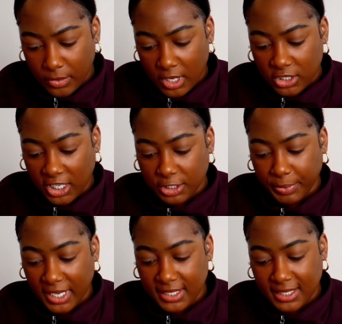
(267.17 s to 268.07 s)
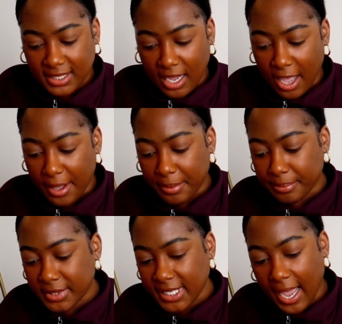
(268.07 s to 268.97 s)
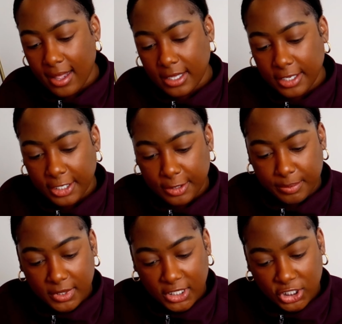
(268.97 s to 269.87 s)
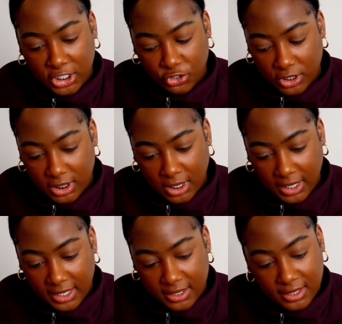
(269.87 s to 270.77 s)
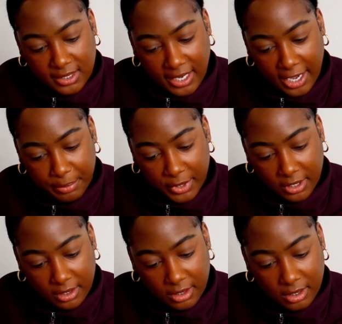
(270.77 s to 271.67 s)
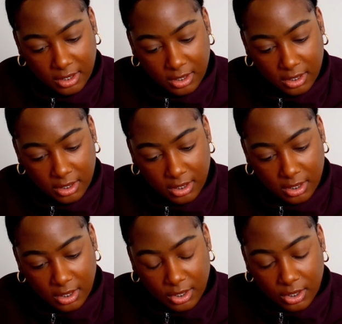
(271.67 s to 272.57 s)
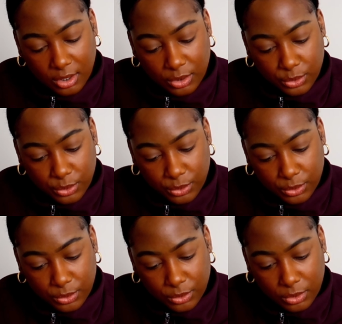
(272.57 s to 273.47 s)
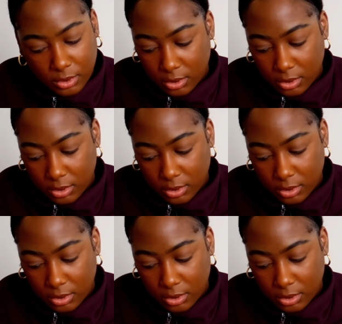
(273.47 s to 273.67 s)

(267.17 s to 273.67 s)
She has baked scallops, citrus glazed salmon. Ooh.